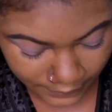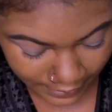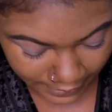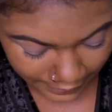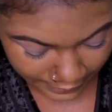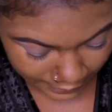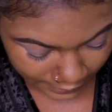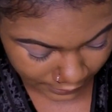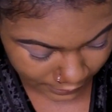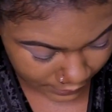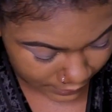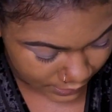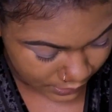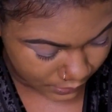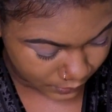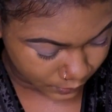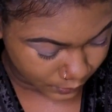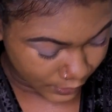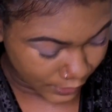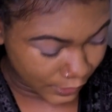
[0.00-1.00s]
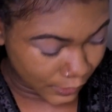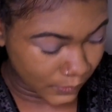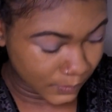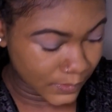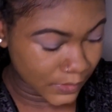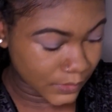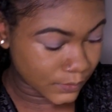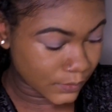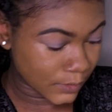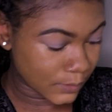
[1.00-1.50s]
want to get it on this robe.
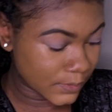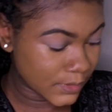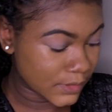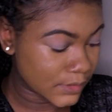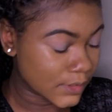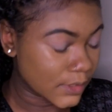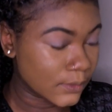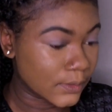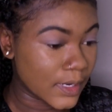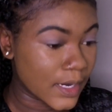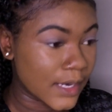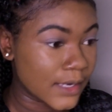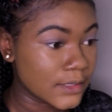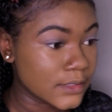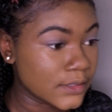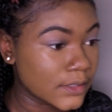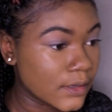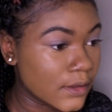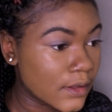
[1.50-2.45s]
This robe is so nice,